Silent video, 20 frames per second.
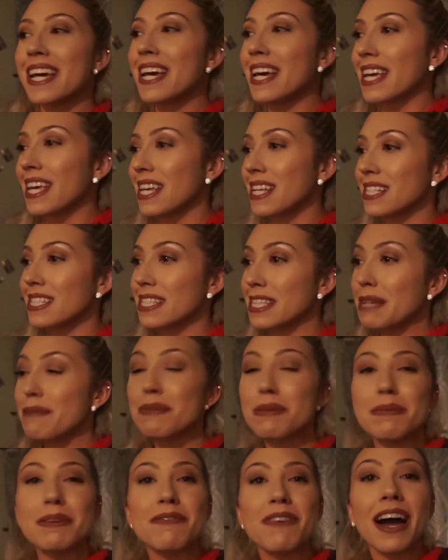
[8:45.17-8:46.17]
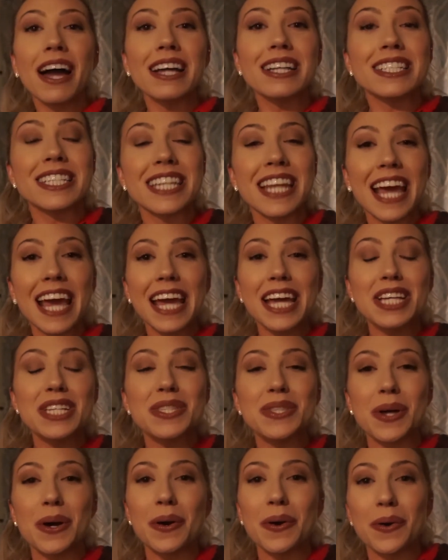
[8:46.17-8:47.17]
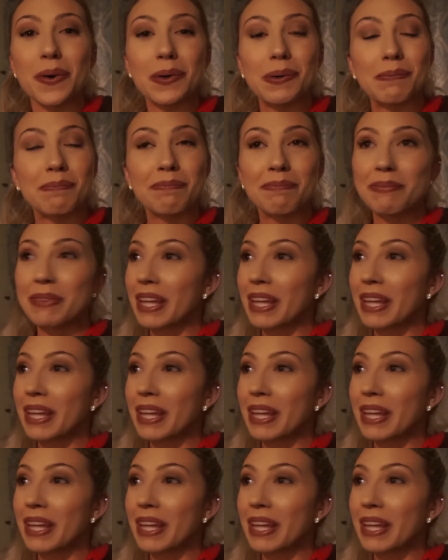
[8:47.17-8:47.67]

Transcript: He seemed to be fine today, so